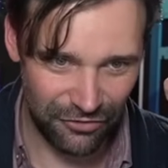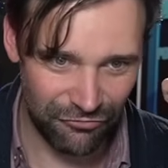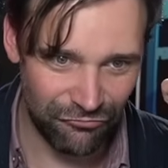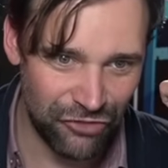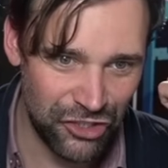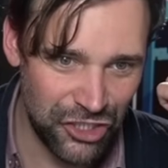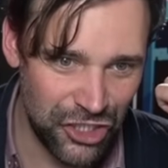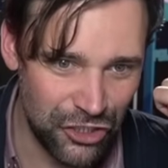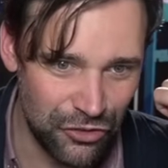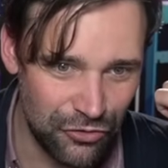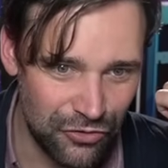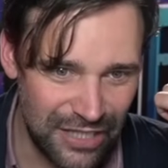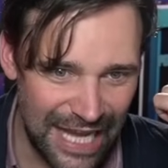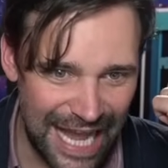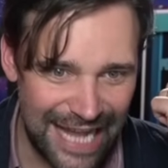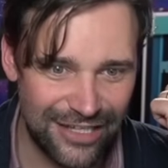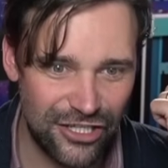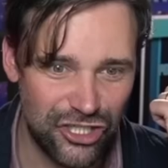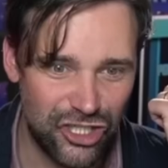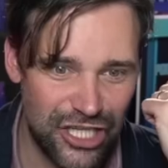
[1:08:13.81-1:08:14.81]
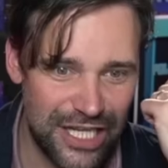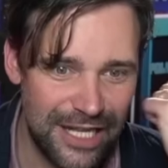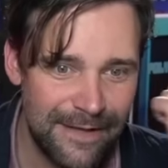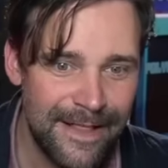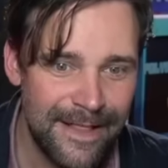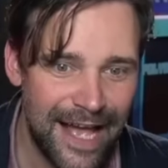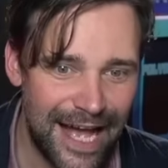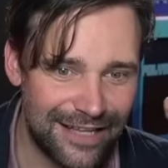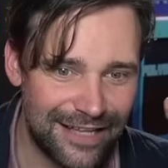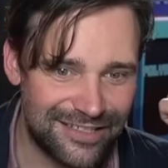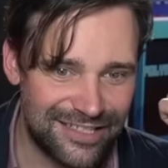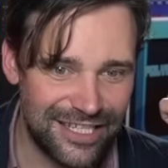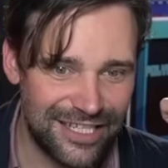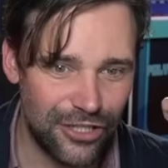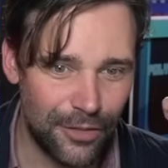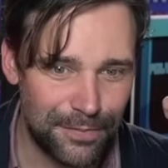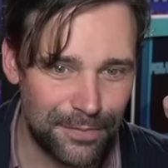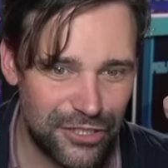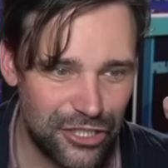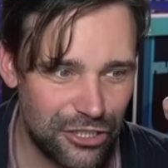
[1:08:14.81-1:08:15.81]
renewed energy and see an
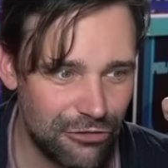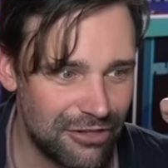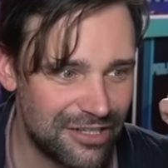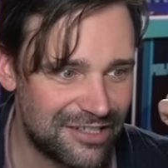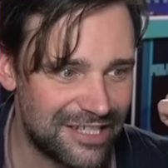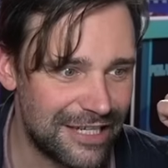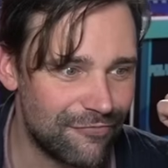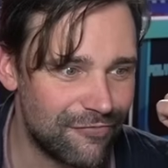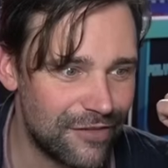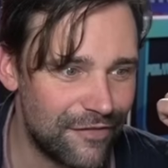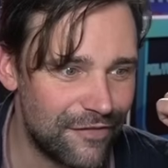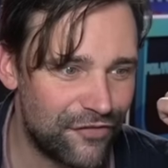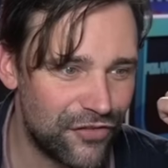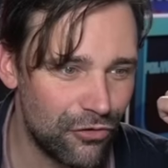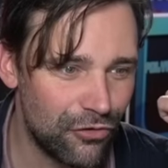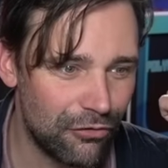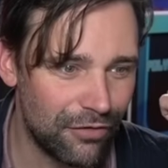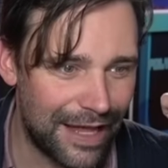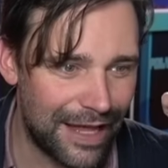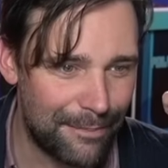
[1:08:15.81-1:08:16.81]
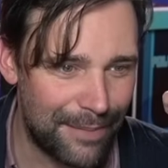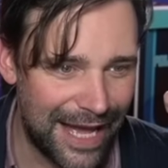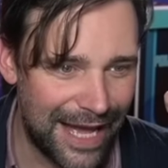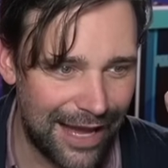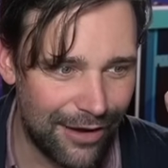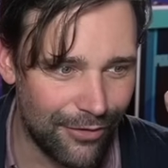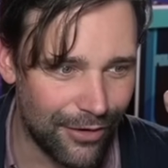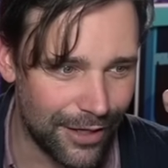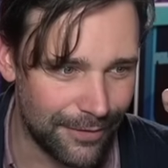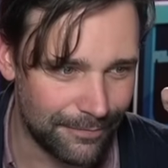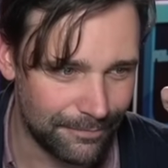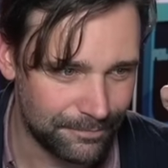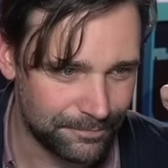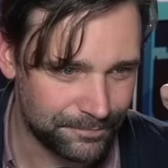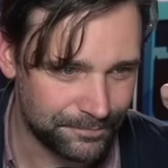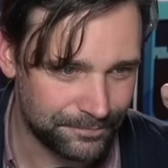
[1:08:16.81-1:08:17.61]
opportunity refuel their power.